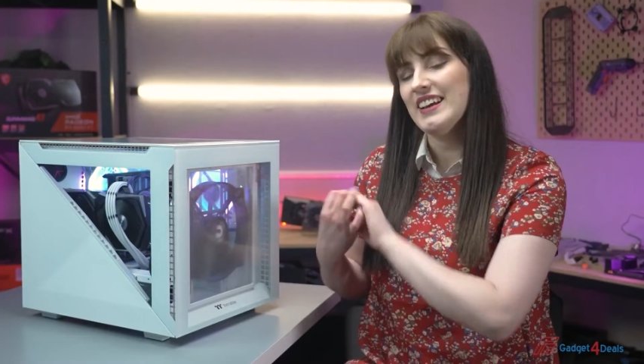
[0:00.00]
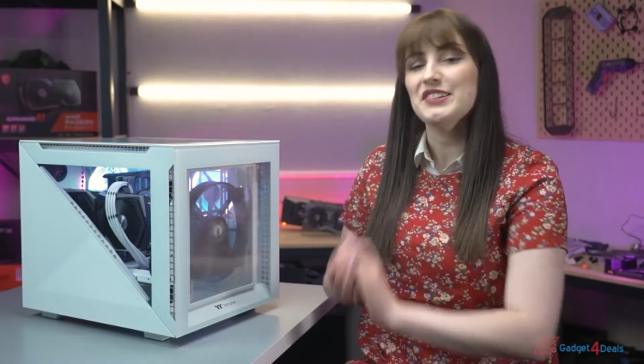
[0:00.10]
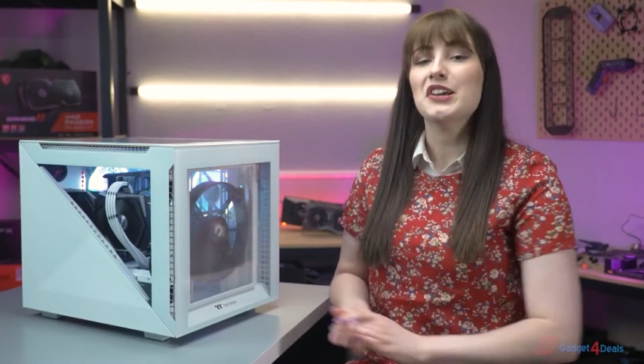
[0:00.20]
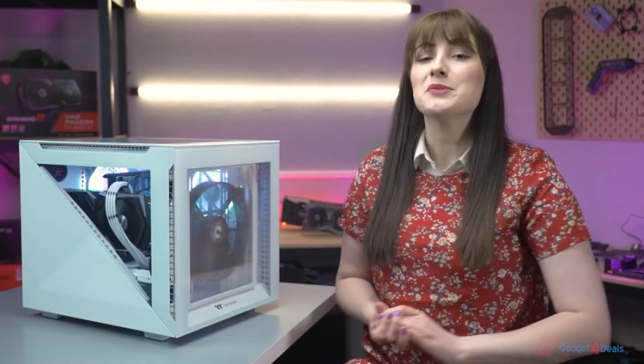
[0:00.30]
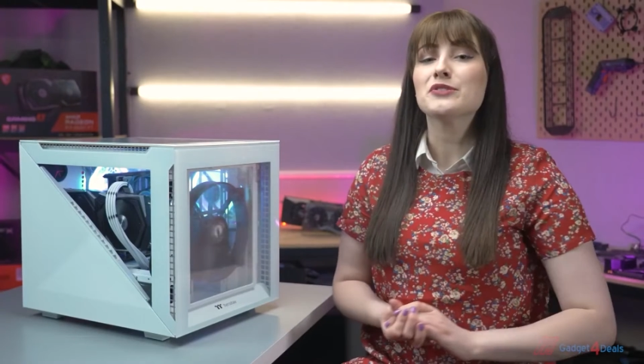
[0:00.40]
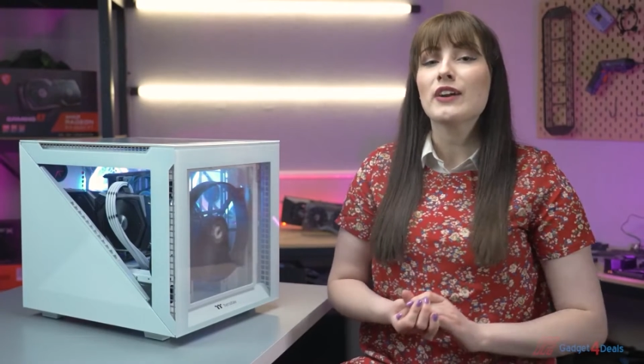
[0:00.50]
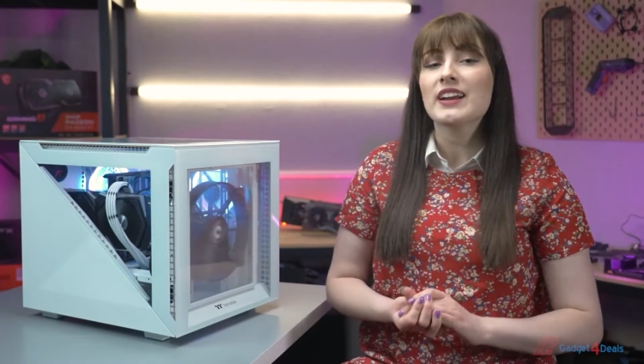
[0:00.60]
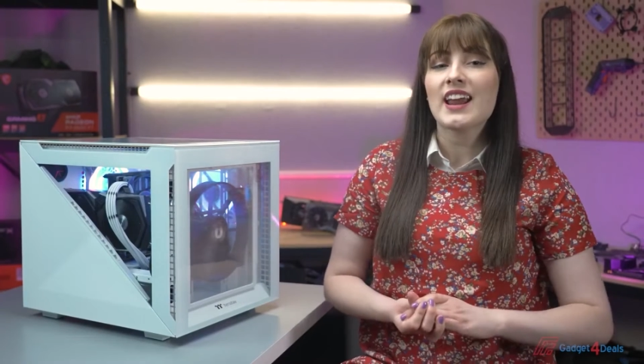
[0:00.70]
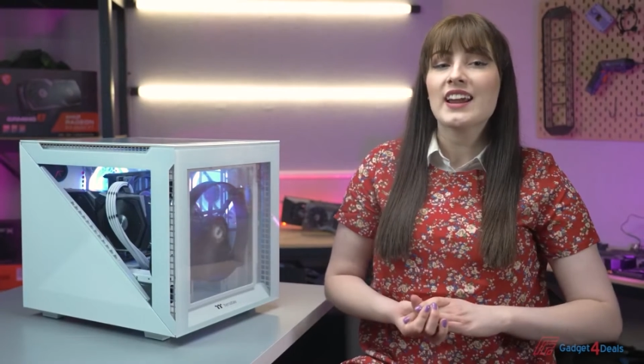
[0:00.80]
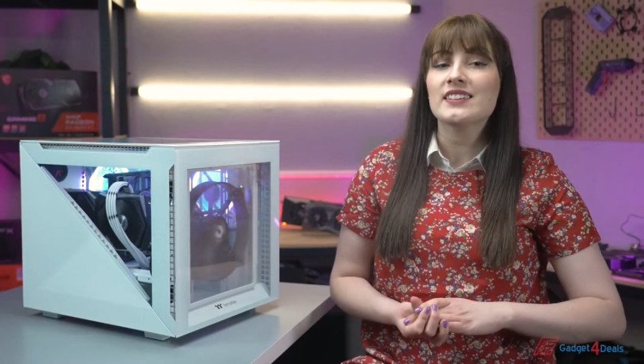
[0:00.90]
In terms of
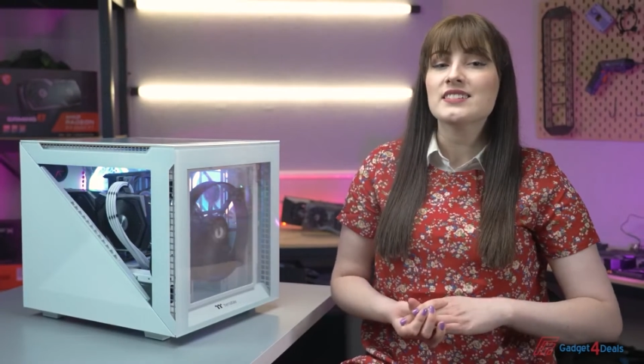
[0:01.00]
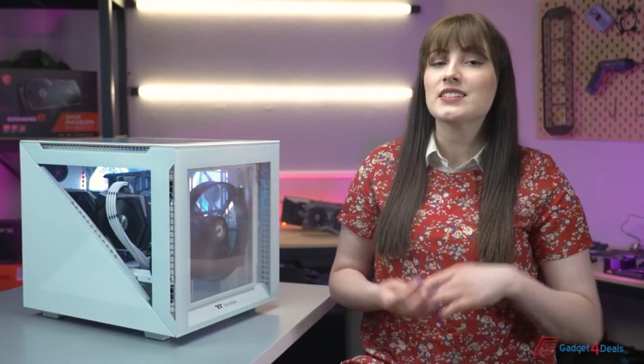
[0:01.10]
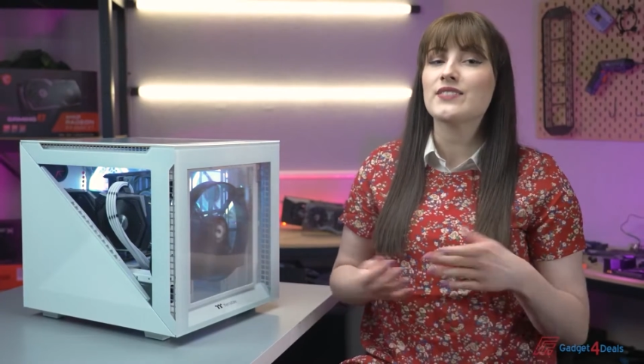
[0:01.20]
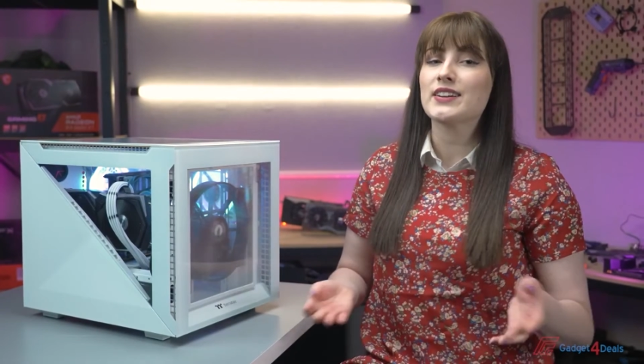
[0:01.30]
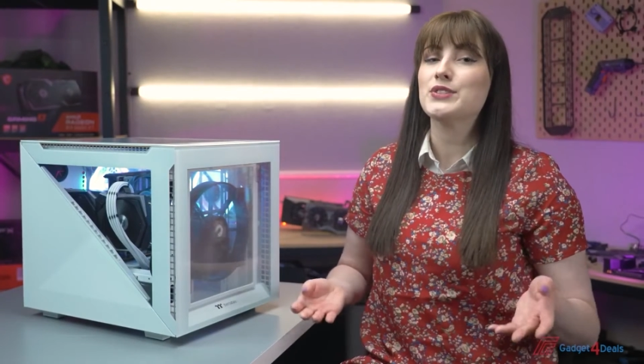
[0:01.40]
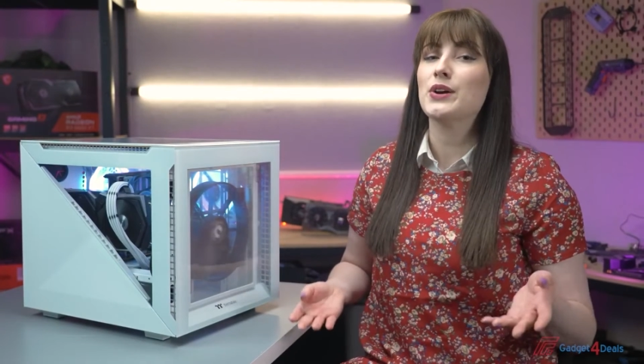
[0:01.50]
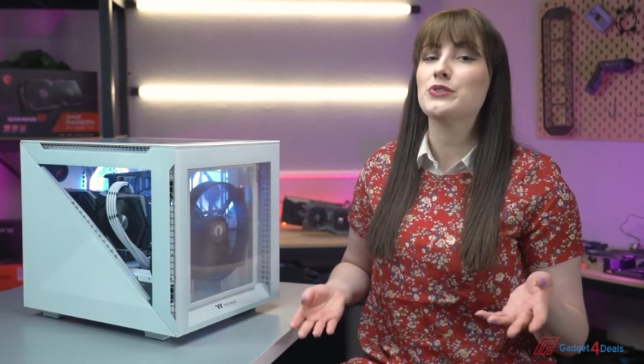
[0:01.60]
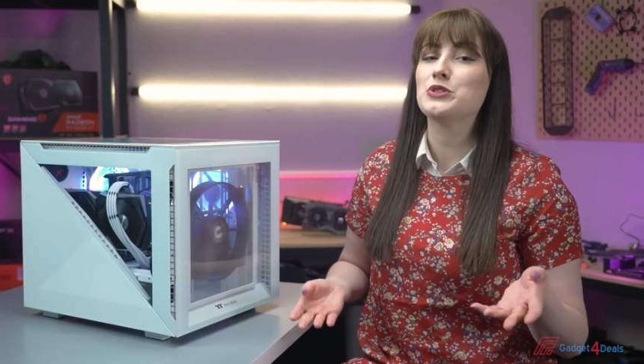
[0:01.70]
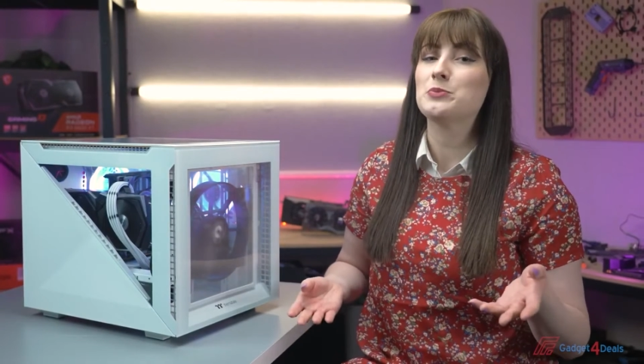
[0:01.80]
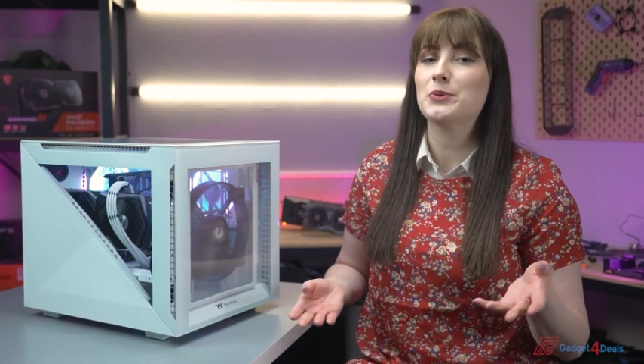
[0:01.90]
radiators, the Divider
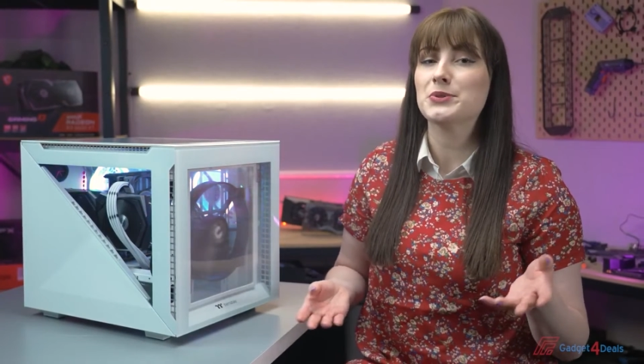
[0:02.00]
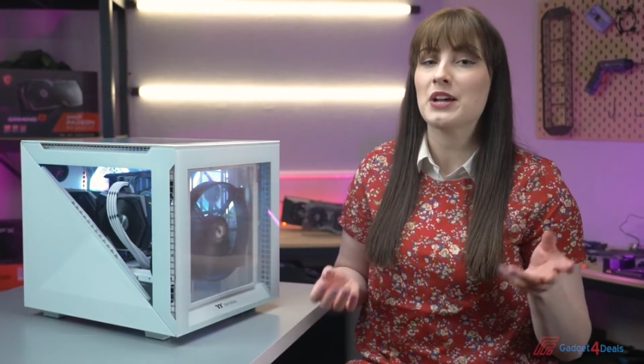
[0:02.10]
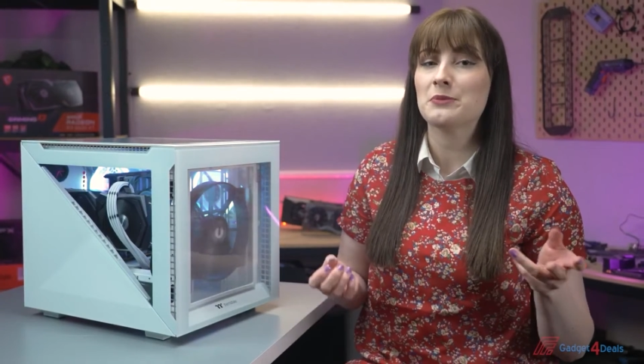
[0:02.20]
200 supports